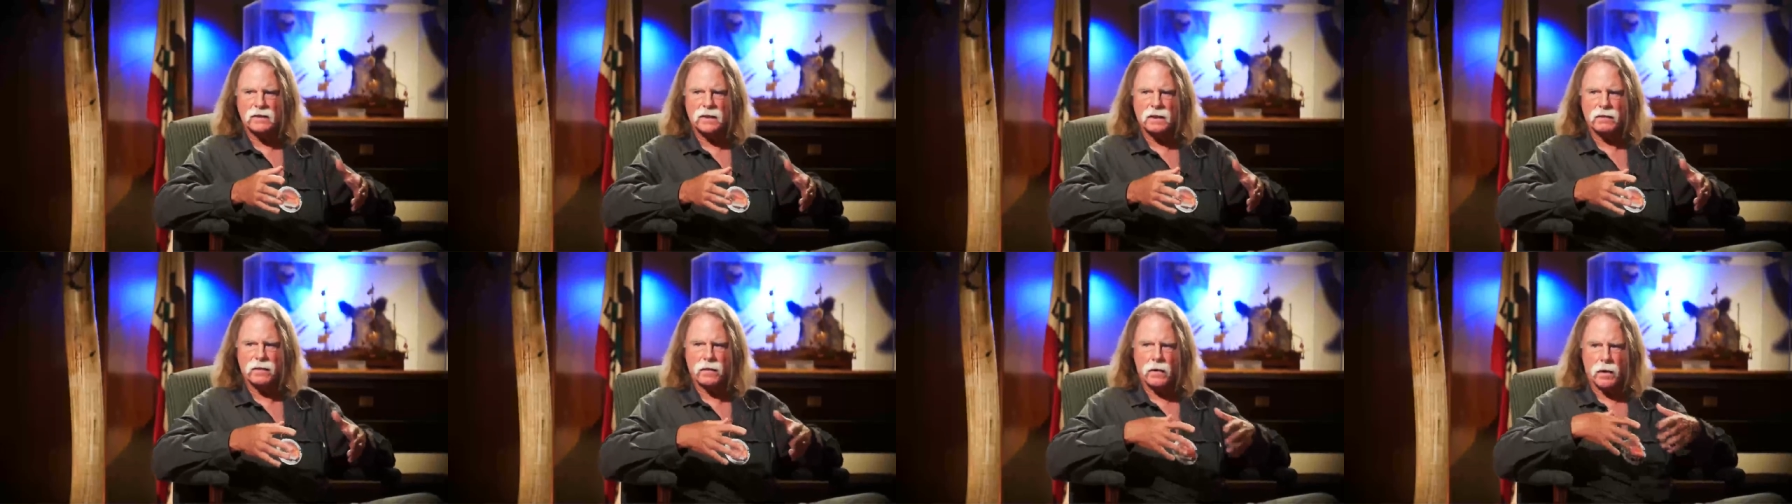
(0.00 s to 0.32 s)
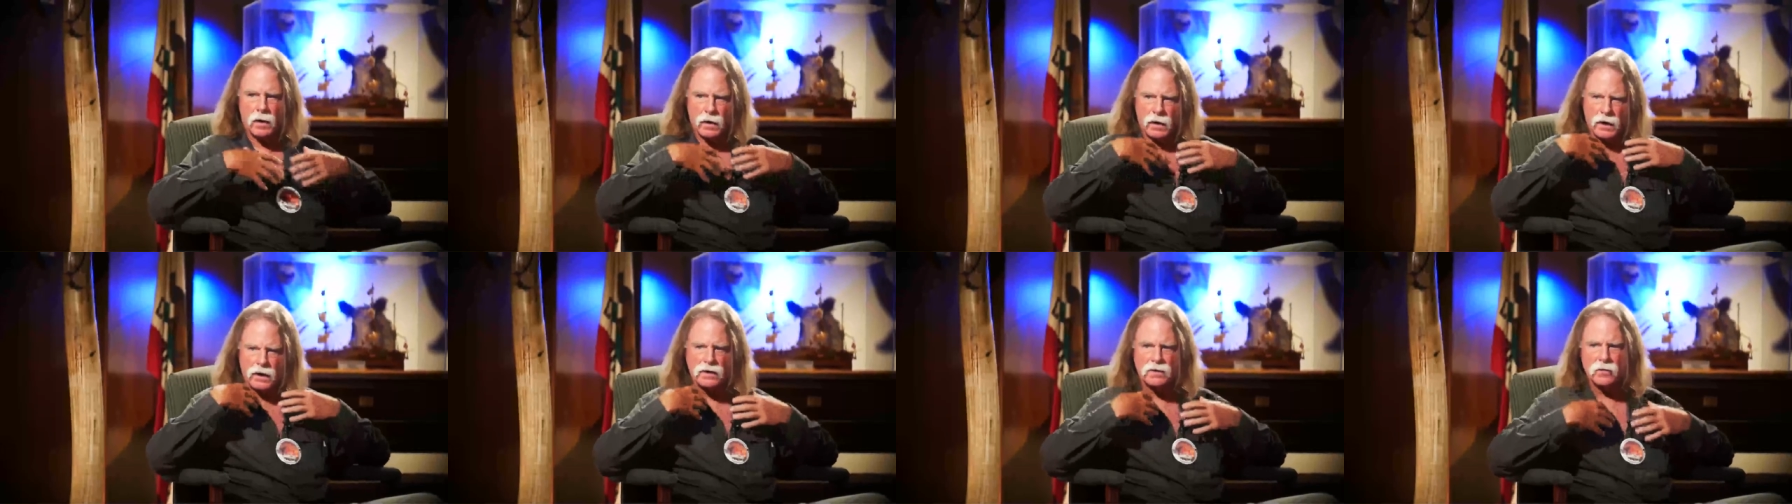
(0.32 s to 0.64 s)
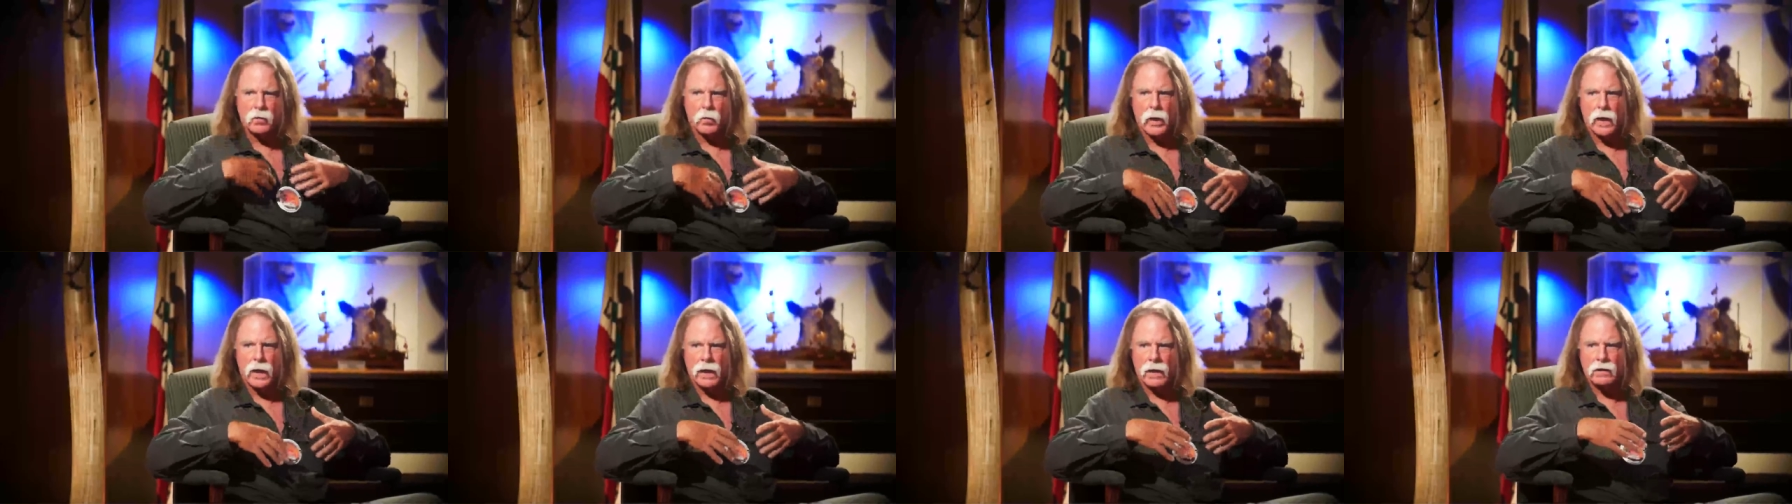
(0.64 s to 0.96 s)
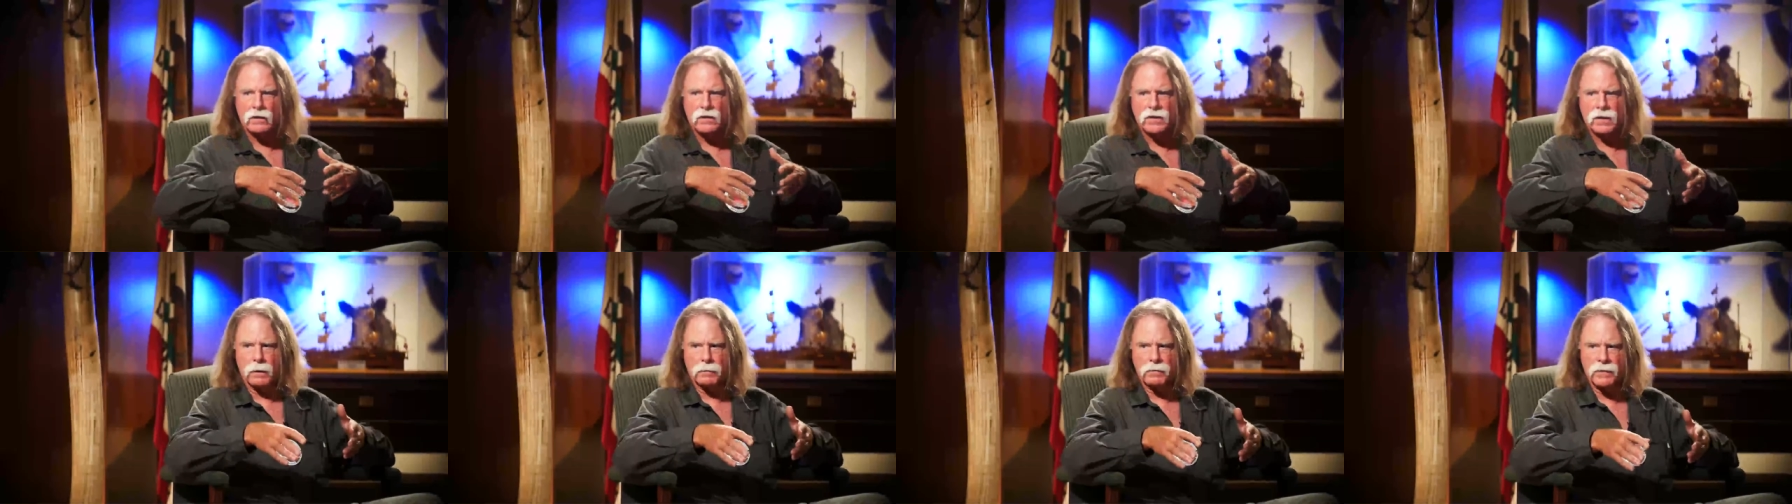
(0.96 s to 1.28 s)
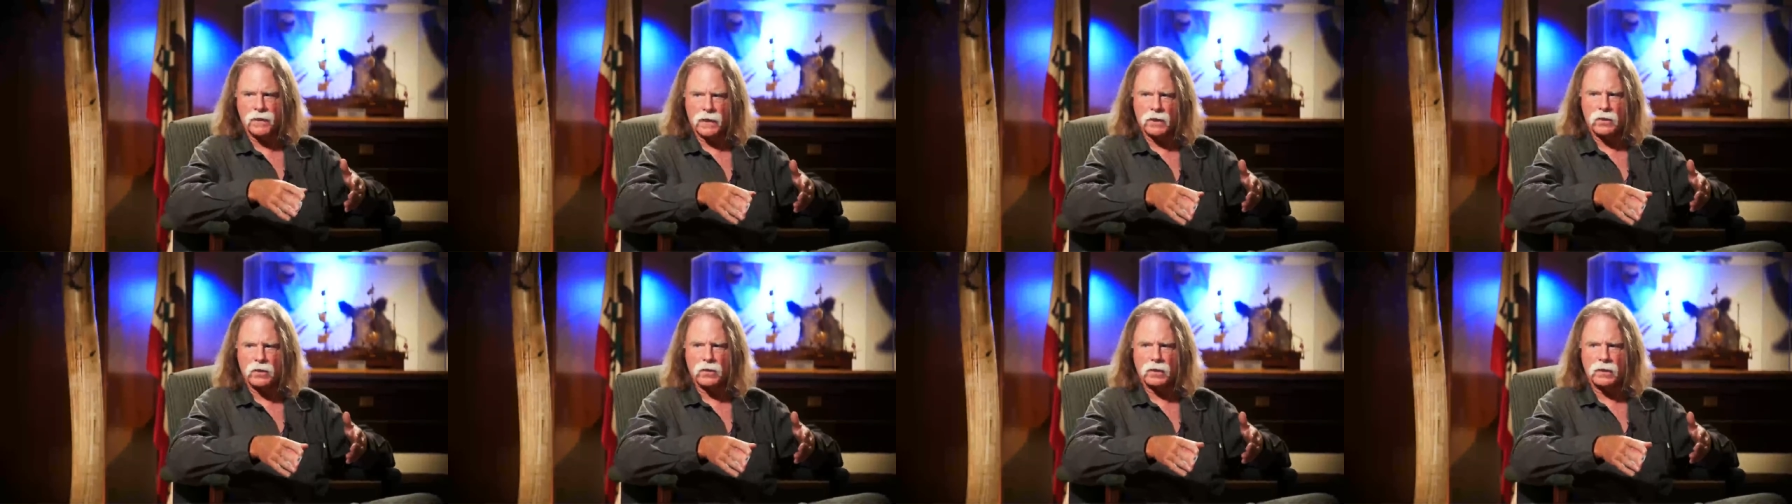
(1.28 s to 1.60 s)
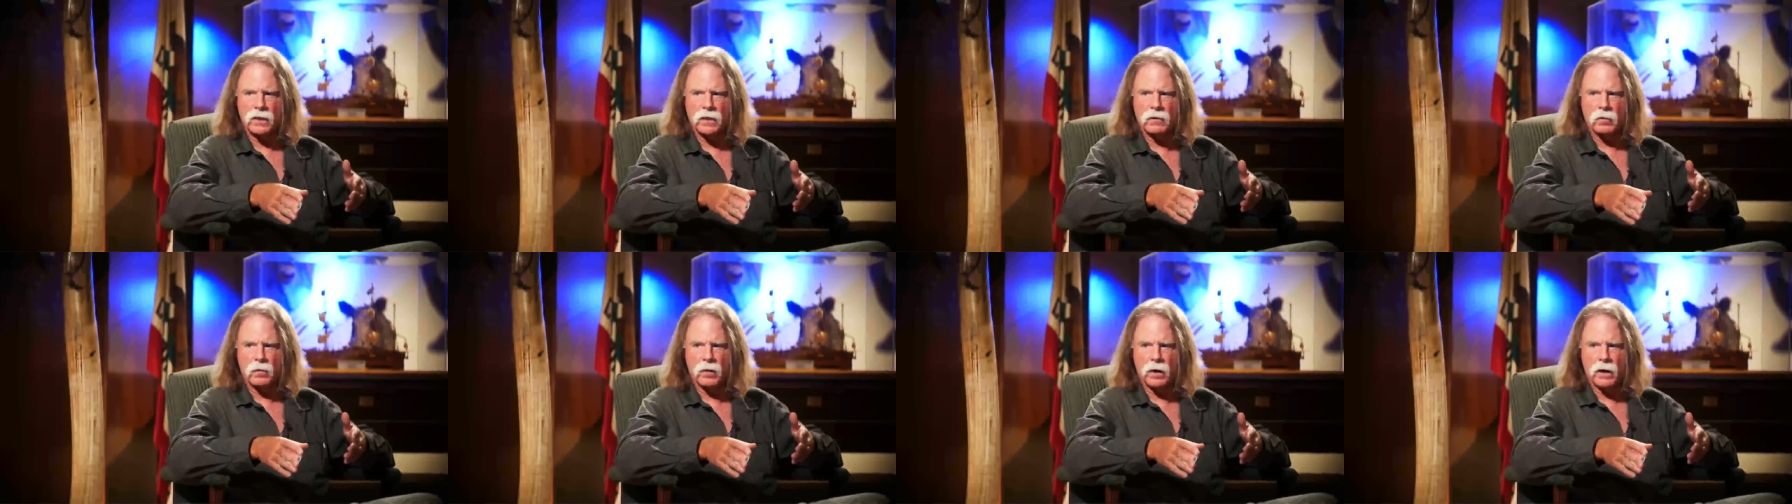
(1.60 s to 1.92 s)
The fur gets wet or something, it could
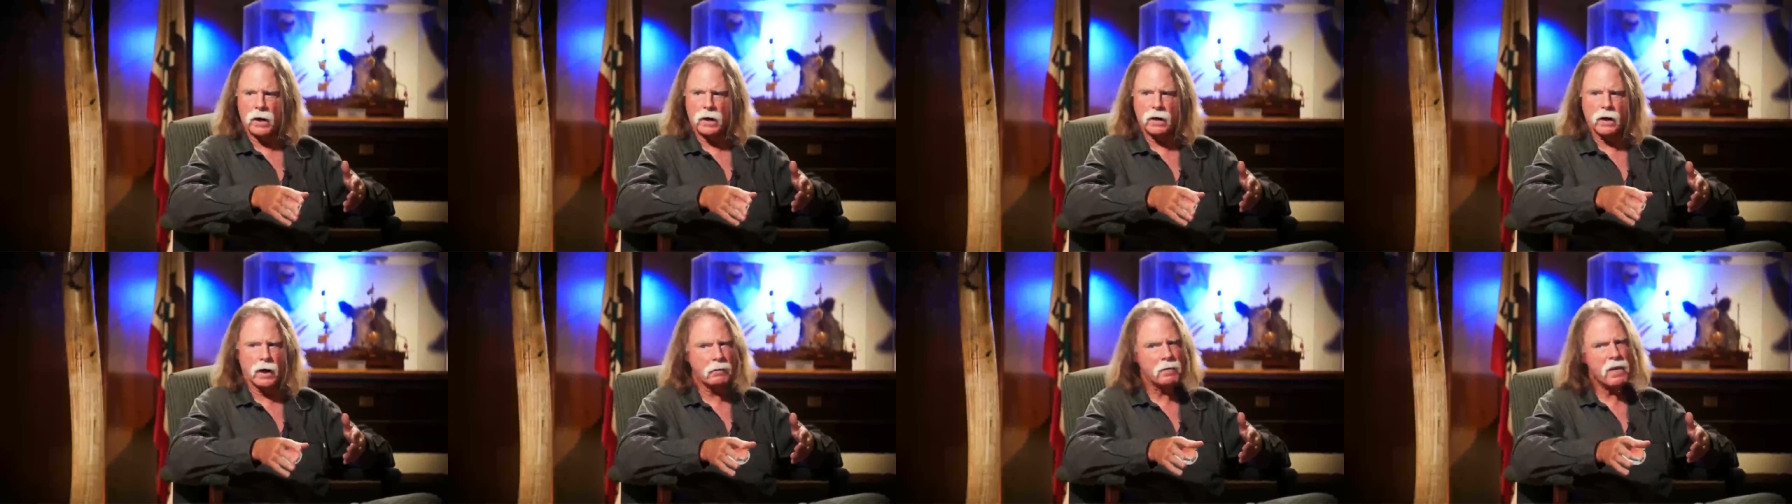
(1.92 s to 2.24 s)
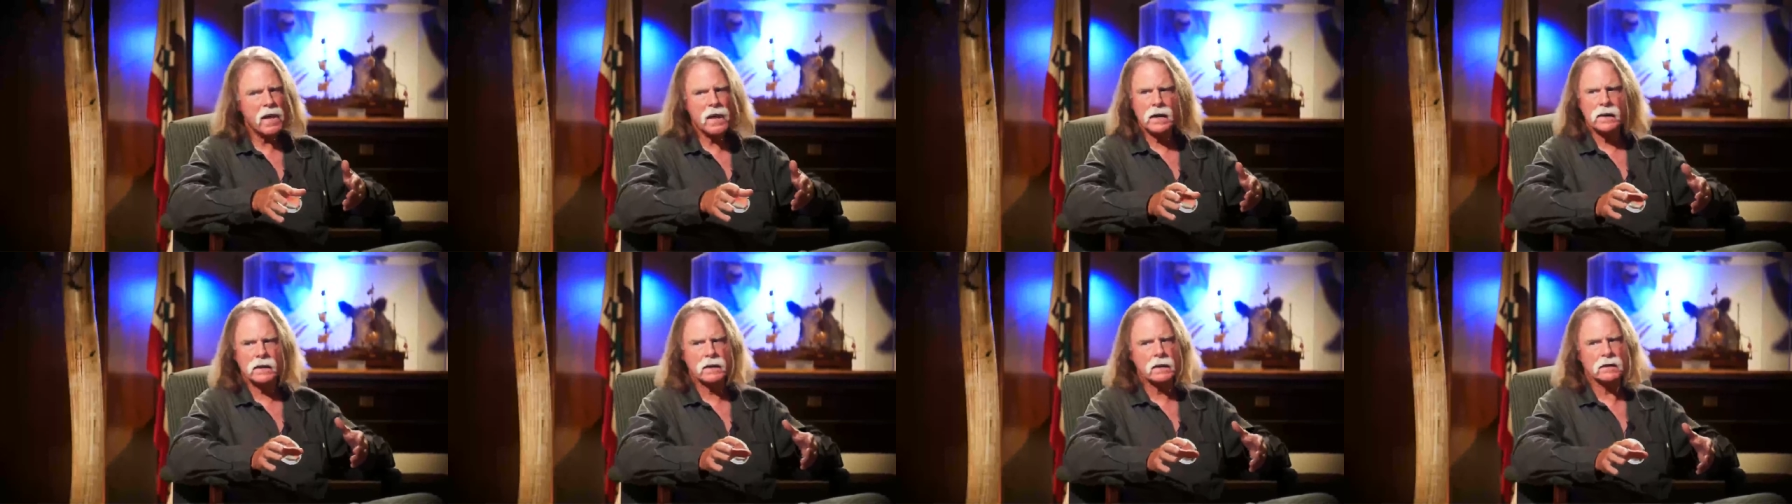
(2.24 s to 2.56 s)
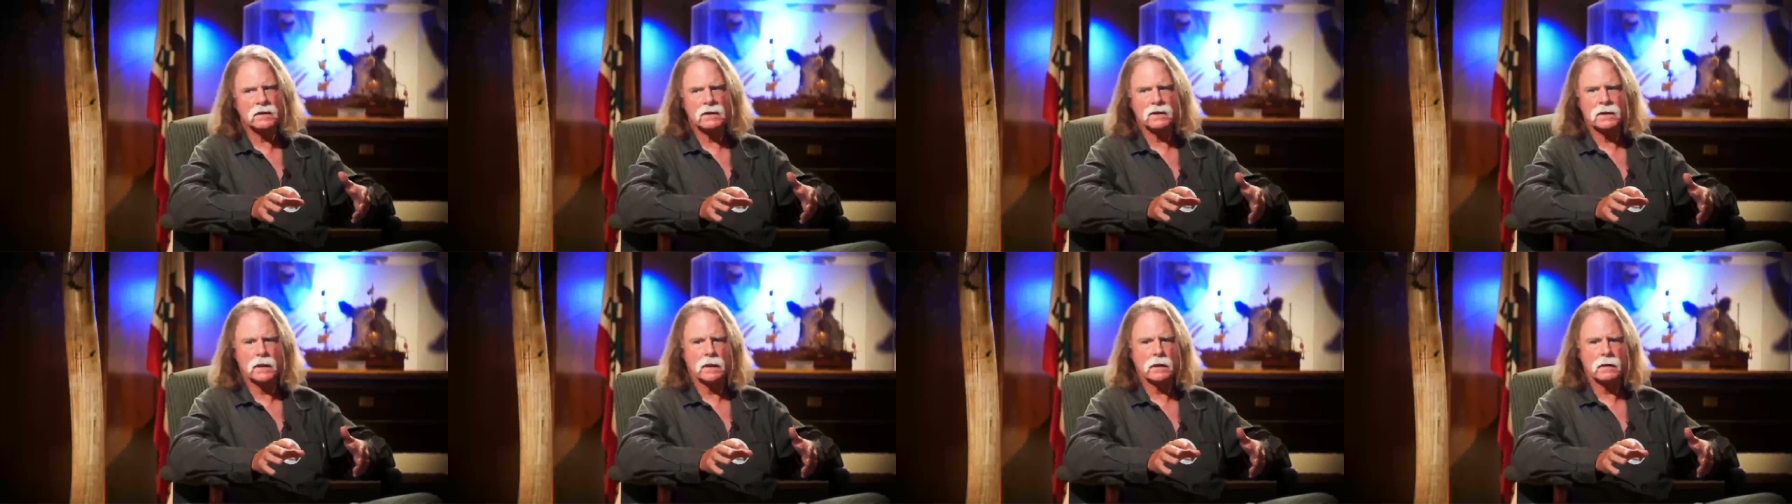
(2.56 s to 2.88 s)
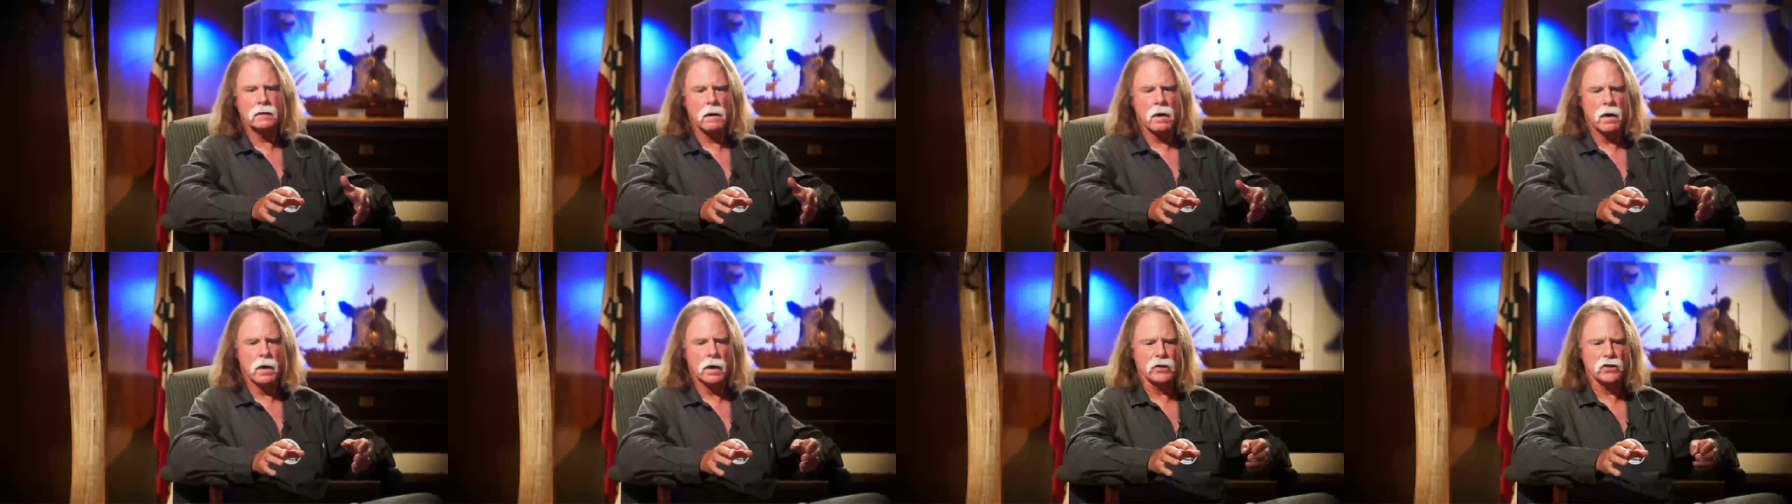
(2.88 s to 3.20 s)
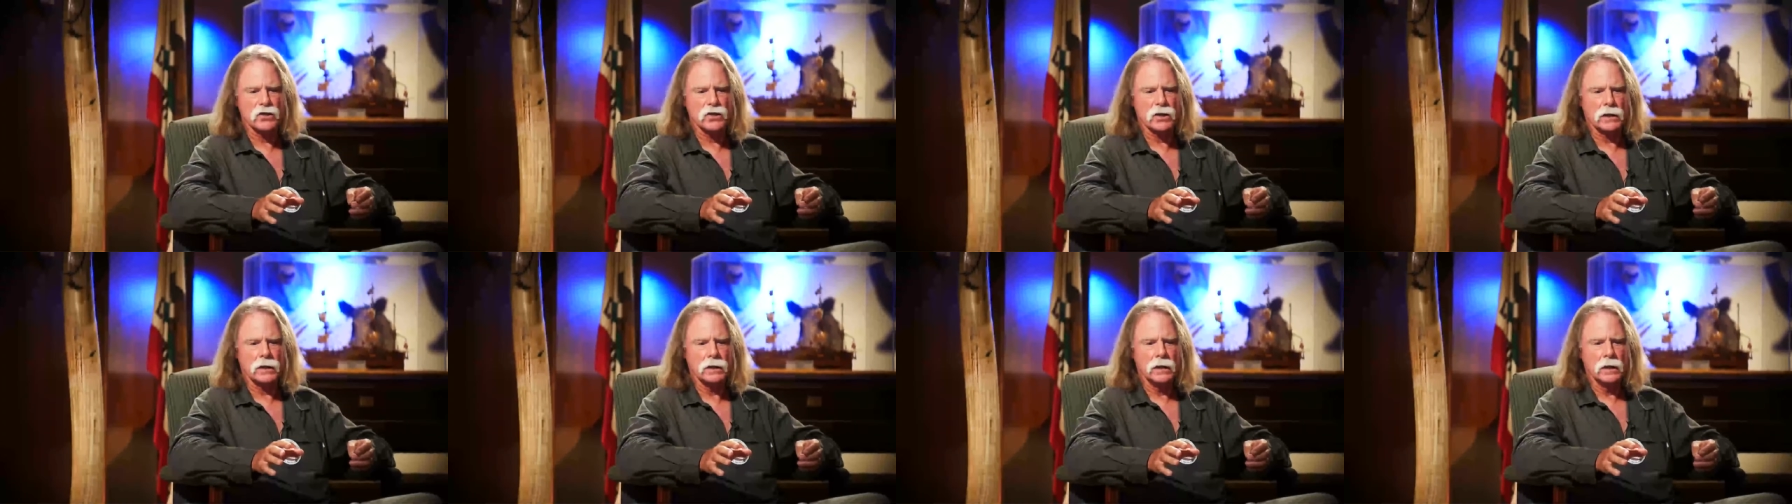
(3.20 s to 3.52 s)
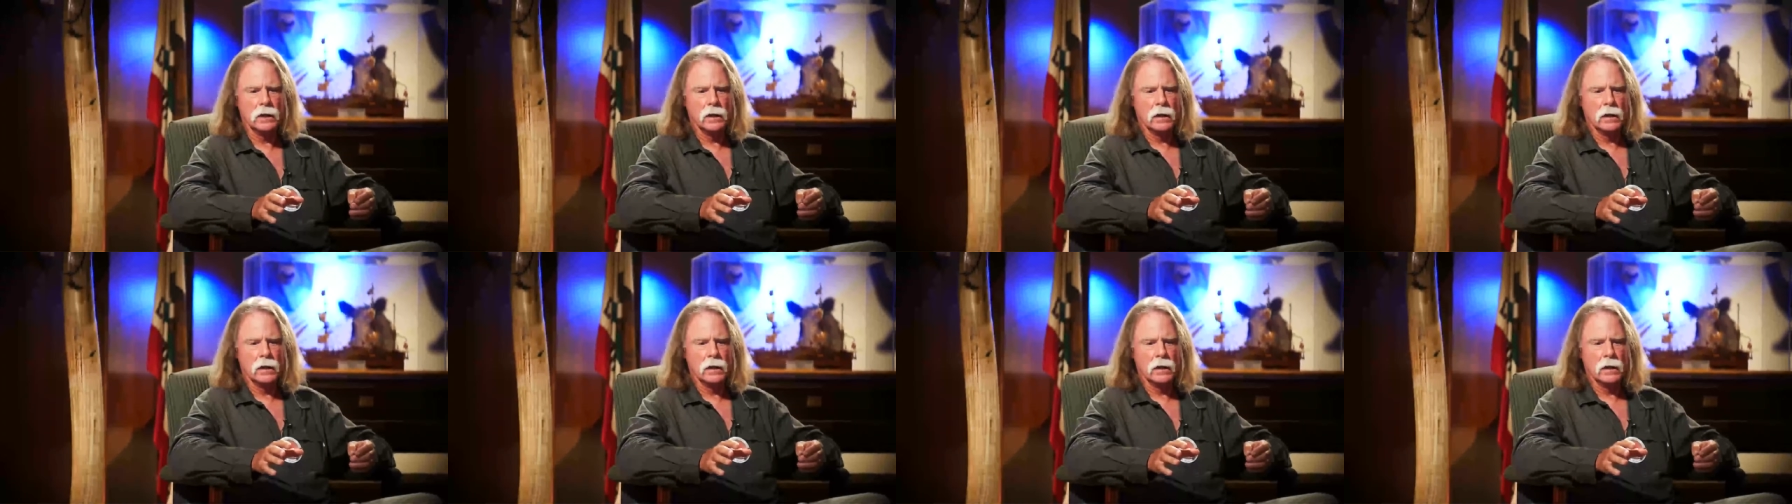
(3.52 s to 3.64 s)
get wet. I'm not against technology.